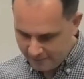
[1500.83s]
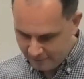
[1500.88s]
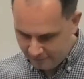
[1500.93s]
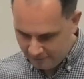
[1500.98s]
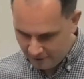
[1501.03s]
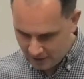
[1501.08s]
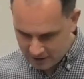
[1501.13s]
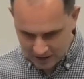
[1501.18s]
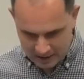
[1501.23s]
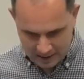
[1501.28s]
from
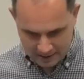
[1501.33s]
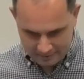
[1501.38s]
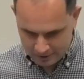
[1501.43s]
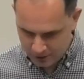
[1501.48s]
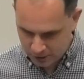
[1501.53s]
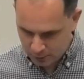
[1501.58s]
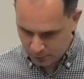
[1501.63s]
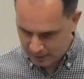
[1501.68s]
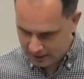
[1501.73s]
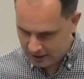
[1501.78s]
verse 11
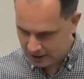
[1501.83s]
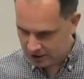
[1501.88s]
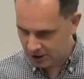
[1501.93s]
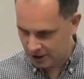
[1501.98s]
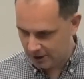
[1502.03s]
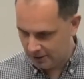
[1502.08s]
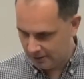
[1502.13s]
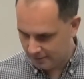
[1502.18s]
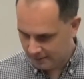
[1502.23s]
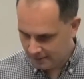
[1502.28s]
to
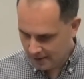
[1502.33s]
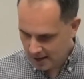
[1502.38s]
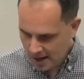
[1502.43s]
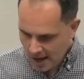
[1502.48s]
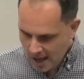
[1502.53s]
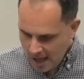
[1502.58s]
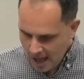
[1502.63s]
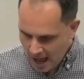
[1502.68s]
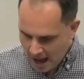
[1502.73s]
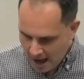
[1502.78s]
22.
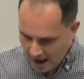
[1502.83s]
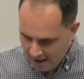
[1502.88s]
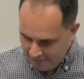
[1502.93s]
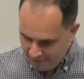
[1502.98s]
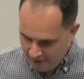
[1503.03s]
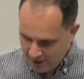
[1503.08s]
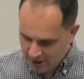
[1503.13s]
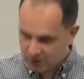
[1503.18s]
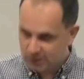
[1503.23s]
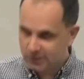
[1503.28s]
At
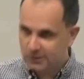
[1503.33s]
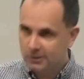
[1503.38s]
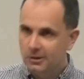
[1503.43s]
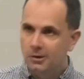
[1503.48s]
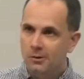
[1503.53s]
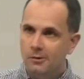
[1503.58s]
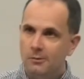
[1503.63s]
first,